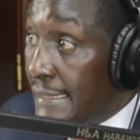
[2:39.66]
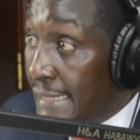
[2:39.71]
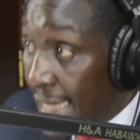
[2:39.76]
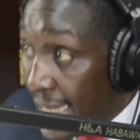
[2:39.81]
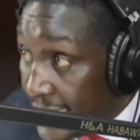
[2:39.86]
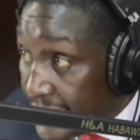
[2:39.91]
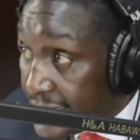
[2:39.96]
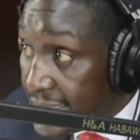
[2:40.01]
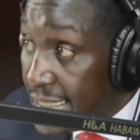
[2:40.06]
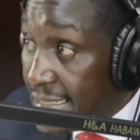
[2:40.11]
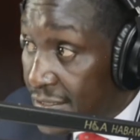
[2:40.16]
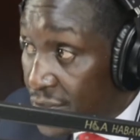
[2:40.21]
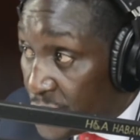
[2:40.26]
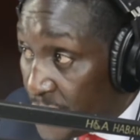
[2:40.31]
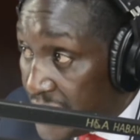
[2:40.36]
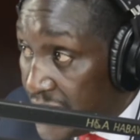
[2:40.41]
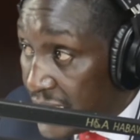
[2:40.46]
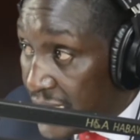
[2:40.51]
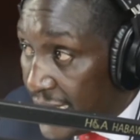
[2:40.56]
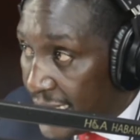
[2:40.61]
Yes, since
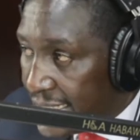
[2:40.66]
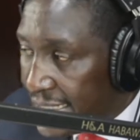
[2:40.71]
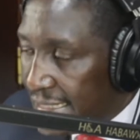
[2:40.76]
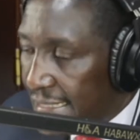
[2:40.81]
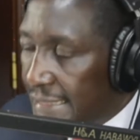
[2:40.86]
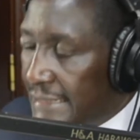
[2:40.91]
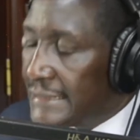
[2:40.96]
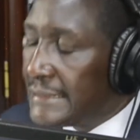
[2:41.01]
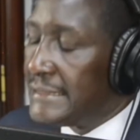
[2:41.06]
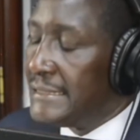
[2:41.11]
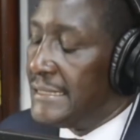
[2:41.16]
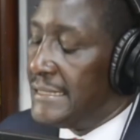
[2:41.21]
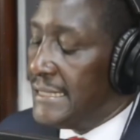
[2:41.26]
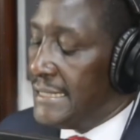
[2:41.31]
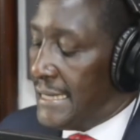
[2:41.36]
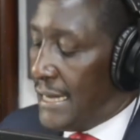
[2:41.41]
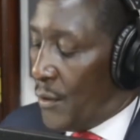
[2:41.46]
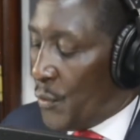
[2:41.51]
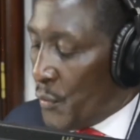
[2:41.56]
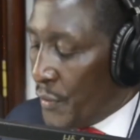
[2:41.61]
2013.
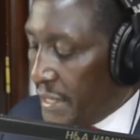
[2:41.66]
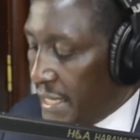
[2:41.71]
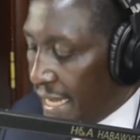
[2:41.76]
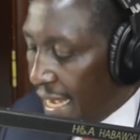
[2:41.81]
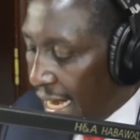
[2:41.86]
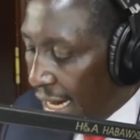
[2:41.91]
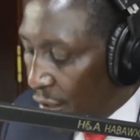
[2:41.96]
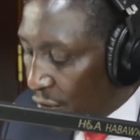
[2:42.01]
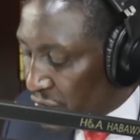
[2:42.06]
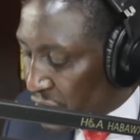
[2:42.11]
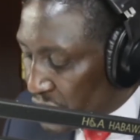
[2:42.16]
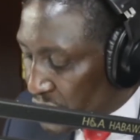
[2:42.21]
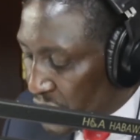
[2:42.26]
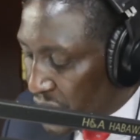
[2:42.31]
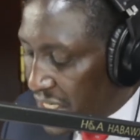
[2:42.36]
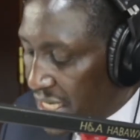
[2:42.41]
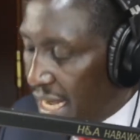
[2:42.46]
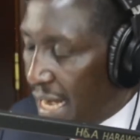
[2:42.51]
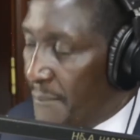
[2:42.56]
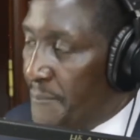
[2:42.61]
We are also
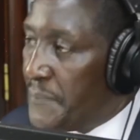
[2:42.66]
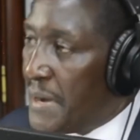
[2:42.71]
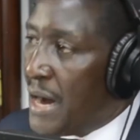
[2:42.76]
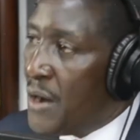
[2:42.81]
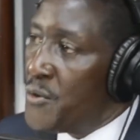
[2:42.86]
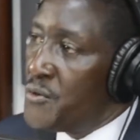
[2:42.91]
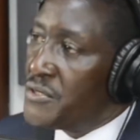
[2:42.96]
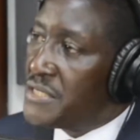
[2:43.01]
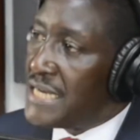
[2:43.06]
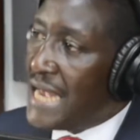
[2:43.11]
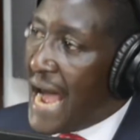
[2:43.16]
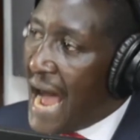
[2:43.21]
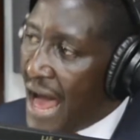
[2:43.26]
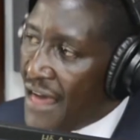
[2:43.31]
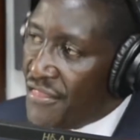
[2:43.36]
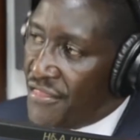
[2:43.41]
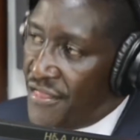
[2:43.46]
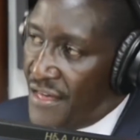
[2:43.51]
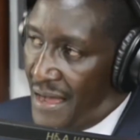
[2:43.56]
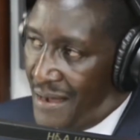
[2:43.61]
talking about
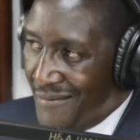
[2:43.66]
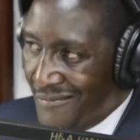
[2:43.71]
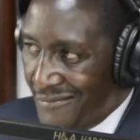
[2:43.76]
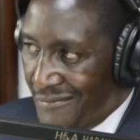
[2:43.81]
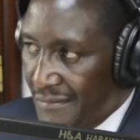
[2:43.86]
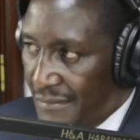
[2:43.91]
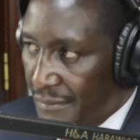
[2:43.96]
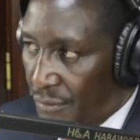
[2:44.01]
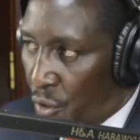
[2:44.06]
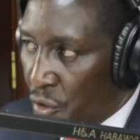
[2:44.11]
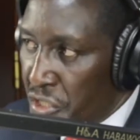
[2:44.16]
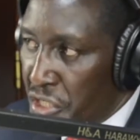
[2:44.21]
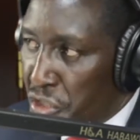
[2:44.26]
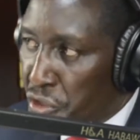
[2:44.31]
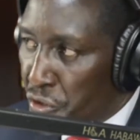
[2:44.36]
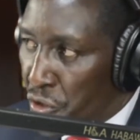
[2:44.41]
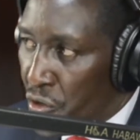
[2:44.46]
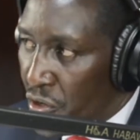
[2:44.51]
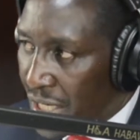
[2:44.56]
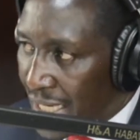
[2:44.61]
other
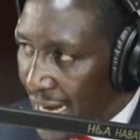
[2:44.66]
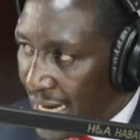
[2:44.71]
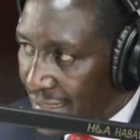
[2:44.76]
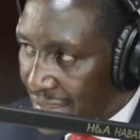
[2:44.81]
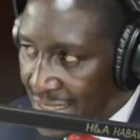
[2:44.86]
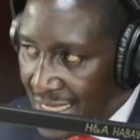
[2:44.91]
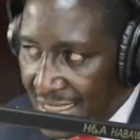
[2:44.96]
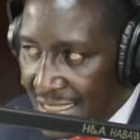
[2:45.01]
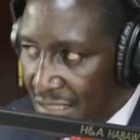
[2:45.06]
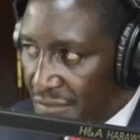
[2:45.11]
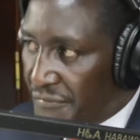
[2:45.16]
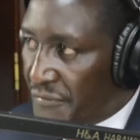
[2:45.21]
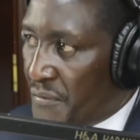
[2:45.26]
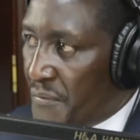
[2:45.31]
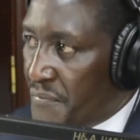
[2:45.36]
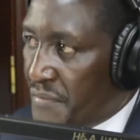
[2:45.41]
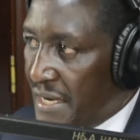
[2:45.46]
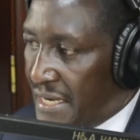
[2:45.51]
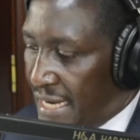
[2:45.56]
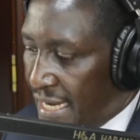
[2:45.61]
conditional grants. That is
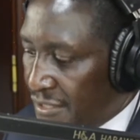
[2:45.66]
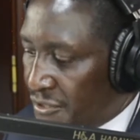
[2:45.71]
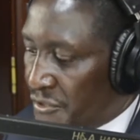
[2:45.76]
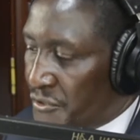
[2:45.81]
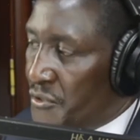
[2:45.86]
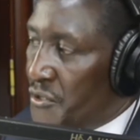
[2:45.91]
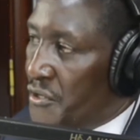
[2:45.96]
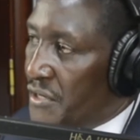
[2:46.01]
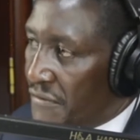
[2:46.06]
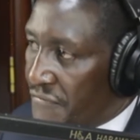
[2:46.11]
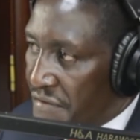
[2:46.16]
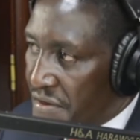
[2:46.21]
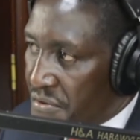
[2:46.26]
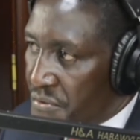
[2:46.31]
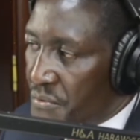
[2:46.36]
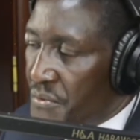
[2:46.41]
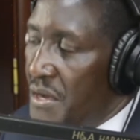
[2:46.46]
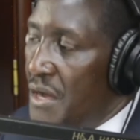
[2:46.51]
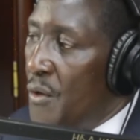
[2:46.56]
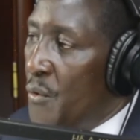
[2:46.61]
from the national
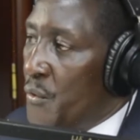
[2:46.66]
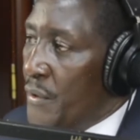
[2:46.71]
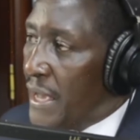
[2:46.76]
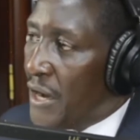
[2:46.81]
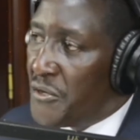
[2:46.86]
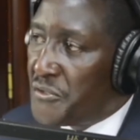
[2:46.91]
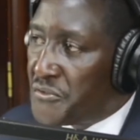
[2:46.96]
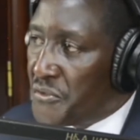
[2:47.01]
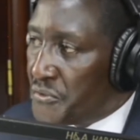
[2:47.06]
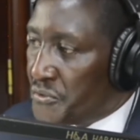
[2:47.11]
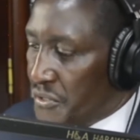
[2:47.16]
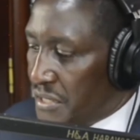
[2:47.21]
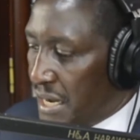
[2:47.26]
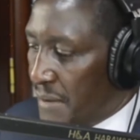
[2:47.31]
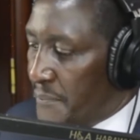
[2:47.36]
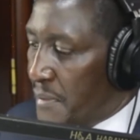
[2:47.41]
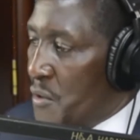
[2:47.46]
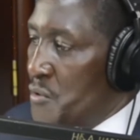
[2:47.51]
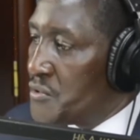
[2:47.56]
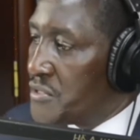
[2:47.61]
revenue. We are also talking
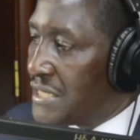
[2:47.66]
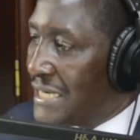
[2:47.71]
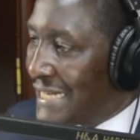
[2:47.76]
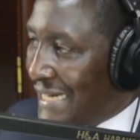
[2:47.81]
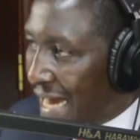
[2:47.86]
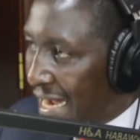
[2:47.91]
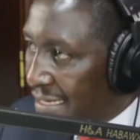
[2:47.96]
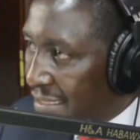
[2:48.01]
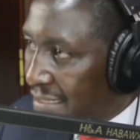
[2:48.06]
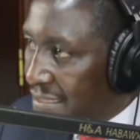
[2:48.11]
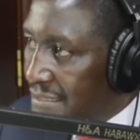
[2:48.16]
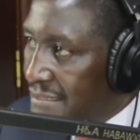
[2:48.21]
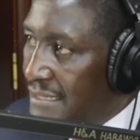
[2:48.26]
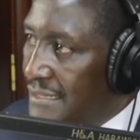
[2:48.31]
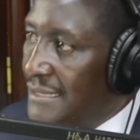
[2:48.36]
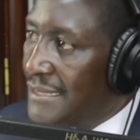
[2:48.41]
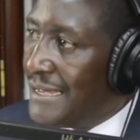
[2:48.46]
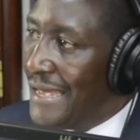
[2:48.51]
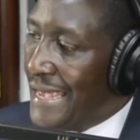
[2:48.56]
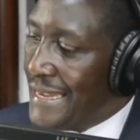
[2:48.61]
about grants
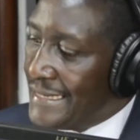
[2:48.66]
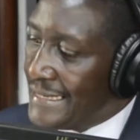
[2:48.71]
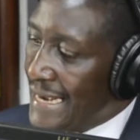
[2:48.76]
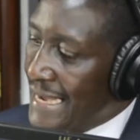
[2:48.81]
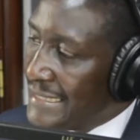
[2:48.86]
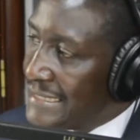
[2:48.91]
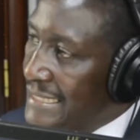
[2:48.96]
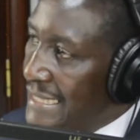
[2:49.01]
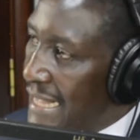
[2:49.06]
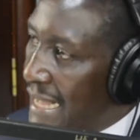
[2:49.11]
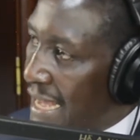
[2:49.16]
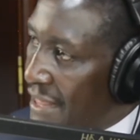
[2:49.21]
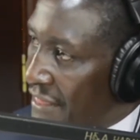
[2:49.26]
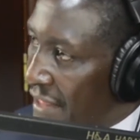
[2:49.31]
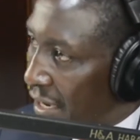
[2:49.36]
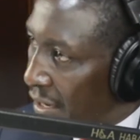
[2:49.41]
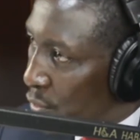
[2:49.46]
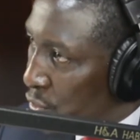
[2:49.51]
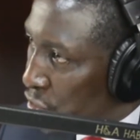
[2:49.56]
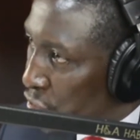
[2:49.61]
and
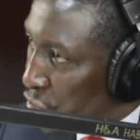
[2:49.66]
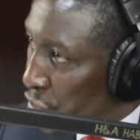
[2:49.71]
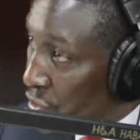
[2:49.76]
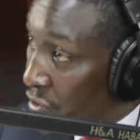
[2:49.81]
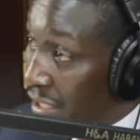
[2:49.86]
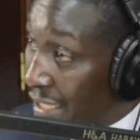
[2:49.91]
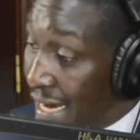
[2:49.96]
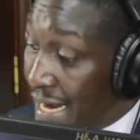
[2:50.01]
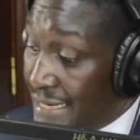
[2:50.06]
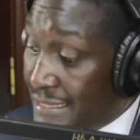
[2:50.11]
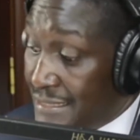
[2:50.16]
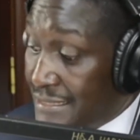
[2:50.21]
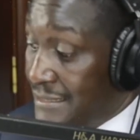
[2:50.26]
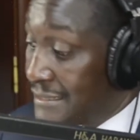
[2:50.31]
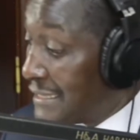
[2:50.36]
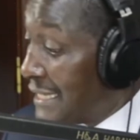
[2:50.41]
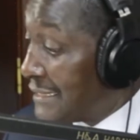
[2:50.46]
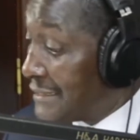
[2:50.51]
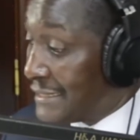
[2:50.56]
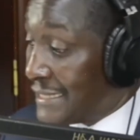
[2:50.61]
other conditional grants
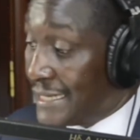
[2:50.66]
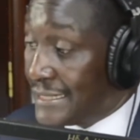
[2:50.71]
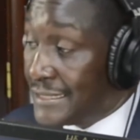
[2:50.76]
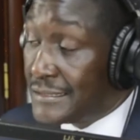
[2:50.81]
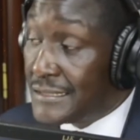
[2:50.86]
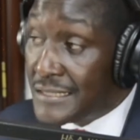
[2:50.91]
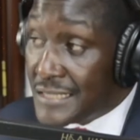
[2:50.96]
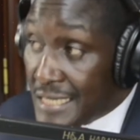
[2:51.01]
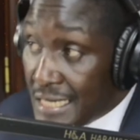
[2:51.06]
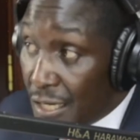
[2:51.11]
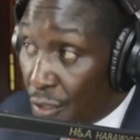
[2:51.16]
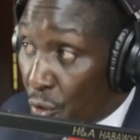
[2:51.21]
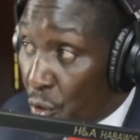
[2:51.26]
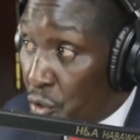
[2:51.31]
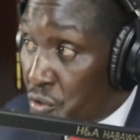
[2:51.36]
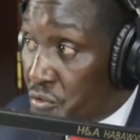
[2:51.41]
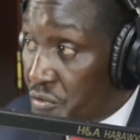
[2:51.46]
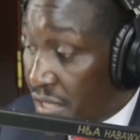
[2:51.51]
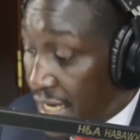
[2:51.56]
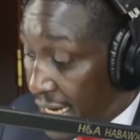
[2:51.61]
that still go
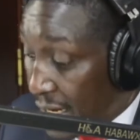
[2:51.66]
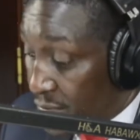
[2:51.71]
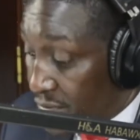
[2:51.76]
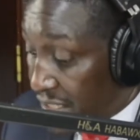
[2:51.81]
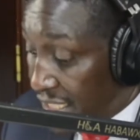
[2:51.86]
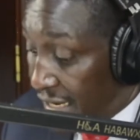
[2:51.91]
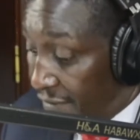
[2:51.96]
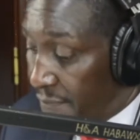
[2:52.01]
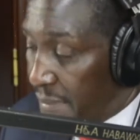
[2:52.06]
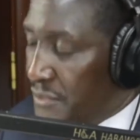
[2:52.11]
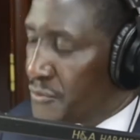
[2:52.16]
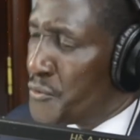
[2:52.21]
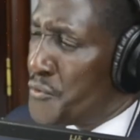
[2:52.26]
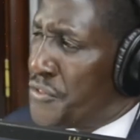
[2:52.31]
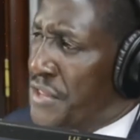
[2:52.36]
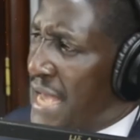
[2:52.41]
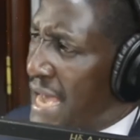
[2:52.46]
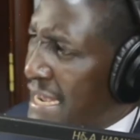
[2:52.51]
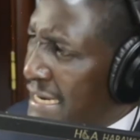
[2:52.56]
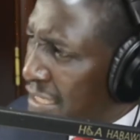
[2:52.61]
to the county government. So
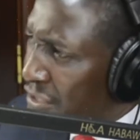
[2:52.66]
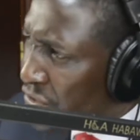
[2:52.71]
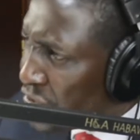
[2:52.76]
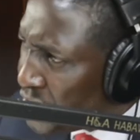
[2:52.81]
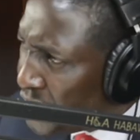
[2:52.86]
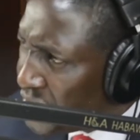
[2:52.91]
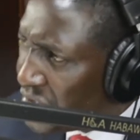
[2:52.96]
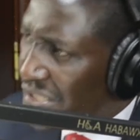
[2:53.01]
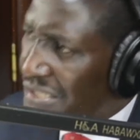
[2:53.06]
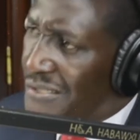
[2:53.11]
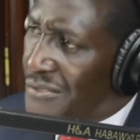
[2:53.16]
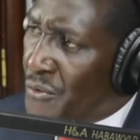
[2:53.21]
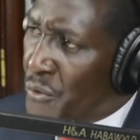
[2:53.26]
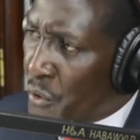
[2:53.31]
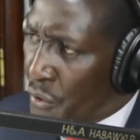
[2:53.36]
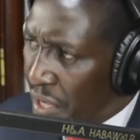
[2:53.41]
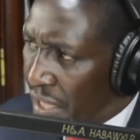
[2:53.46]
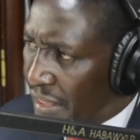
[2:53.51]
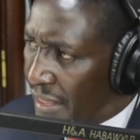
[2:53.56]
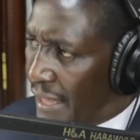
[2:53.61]
there are resources
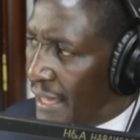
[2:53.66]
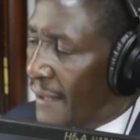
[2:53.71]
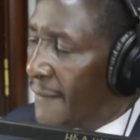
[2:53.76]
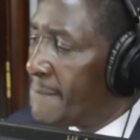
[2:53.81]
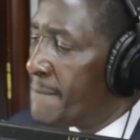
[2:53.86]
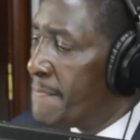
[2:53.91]
going there.